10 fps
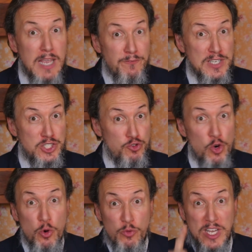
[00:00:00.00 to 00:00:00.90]
If it's
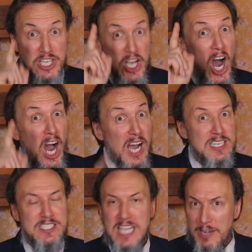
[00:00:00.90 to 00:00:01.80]
true that
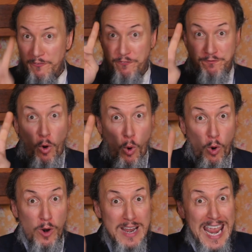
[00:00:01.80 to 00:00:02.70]
God sent
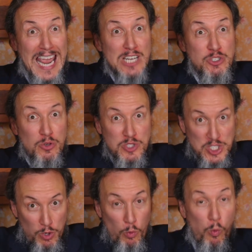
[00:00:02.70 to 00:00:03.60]
4 angels
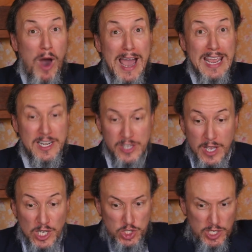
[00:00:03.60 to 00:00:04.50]
to Wyatt
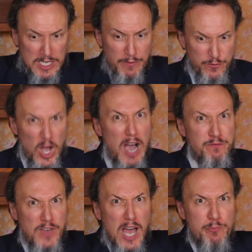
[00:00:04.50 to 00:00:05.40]
to lift
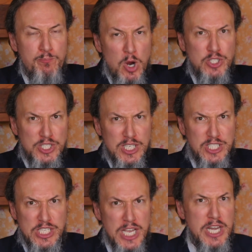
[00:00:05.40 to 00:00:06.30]
off that mercy
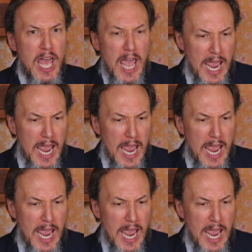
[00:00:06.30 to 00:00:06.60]
seat